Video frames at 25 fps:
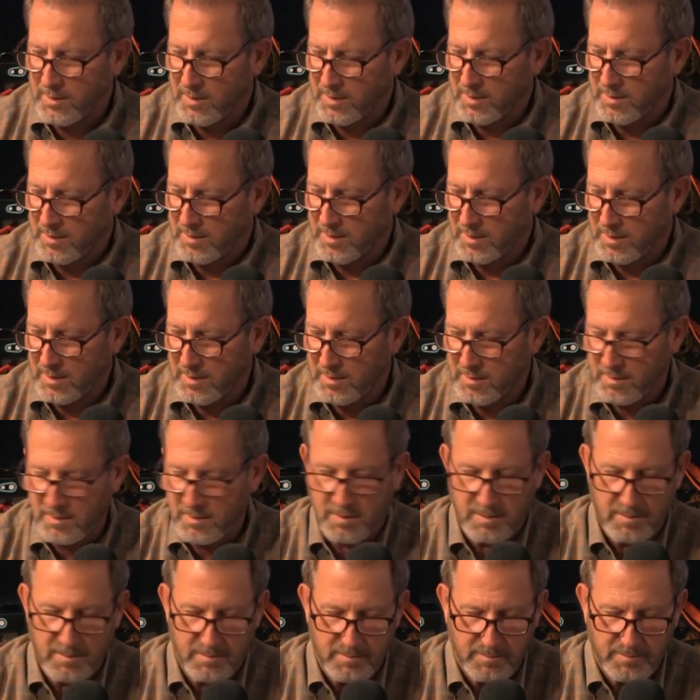
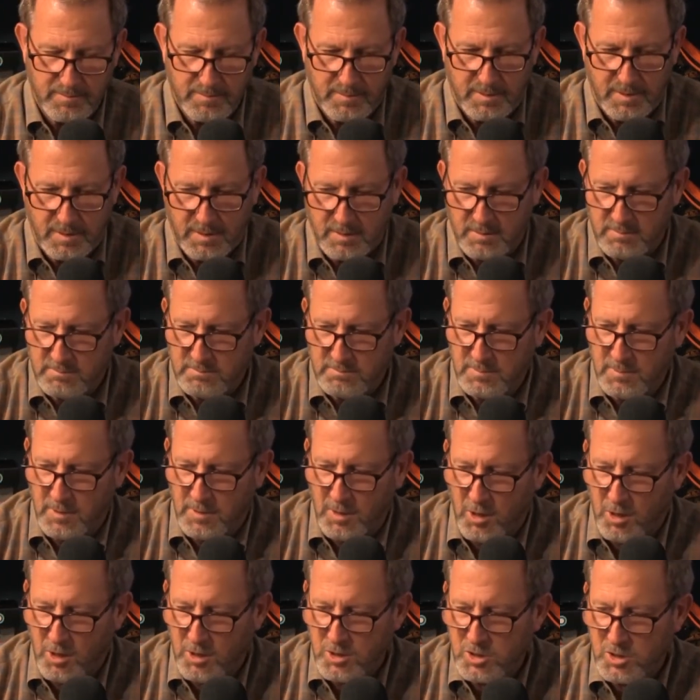the
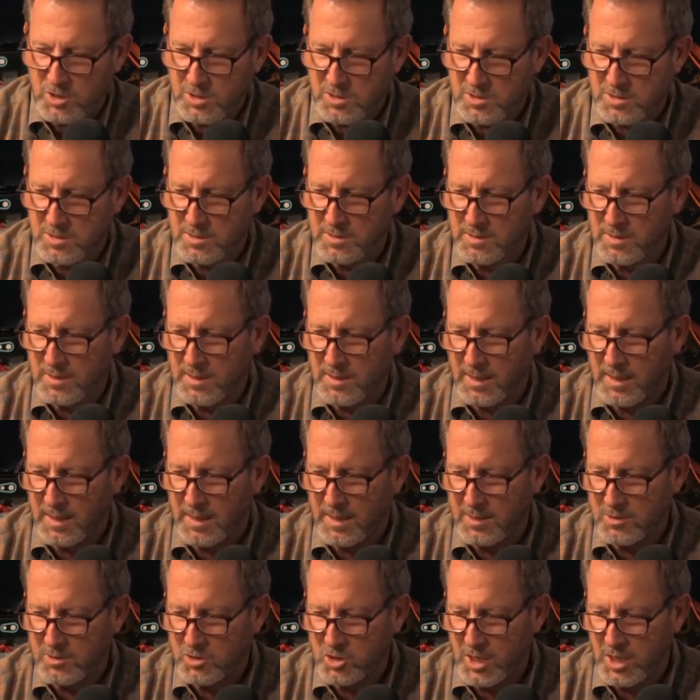largest
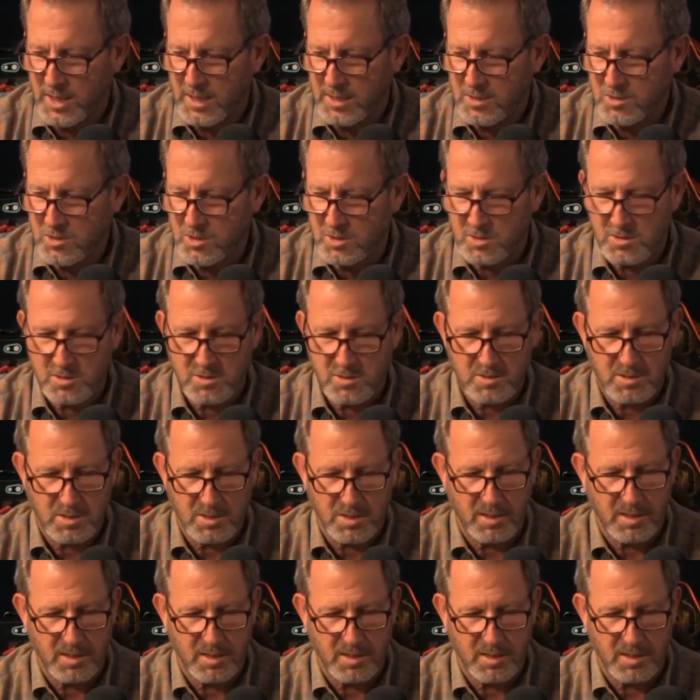changes to